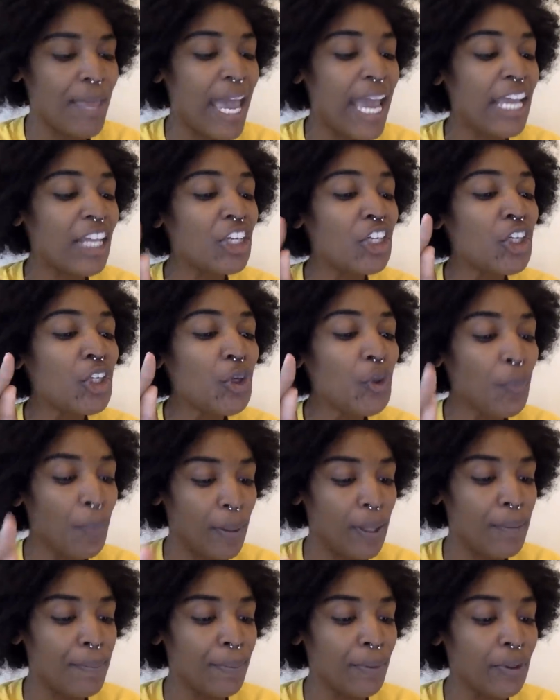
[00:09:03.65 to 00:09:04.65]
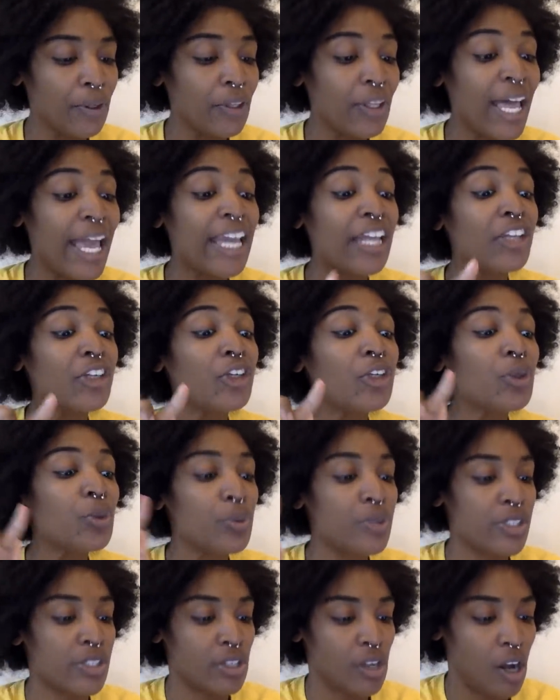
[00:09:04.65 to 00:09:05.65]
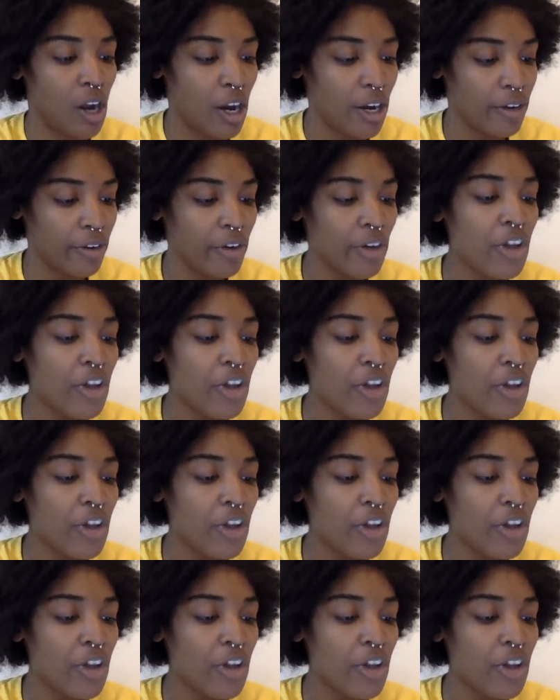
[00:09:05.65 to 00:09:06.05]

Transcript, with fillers: a new people, a new star.